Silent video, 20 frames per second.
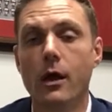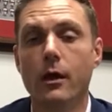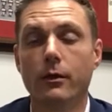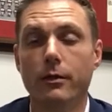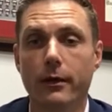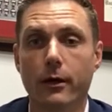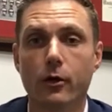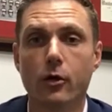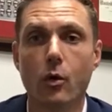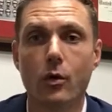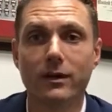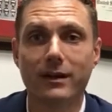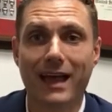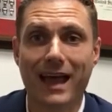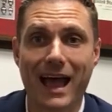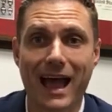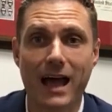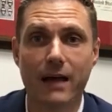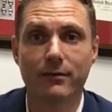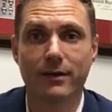They're going to
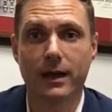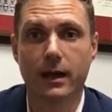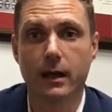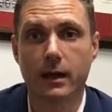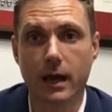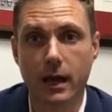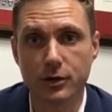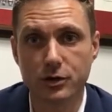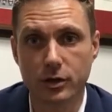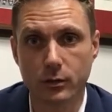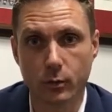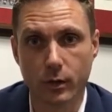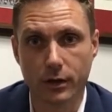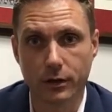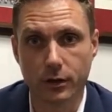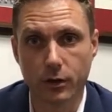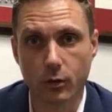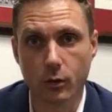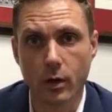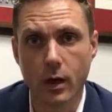have a connection with
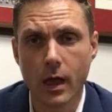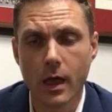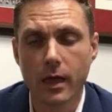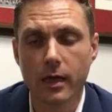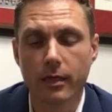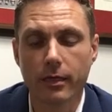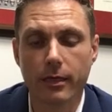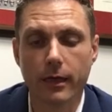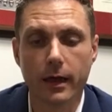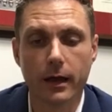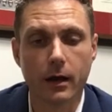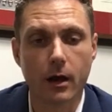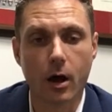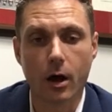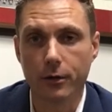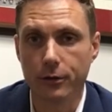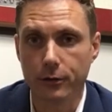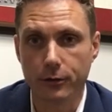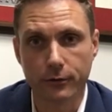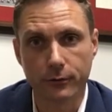you that
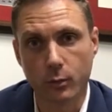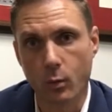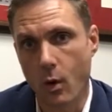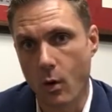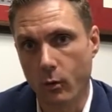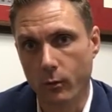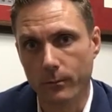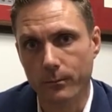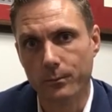others won't.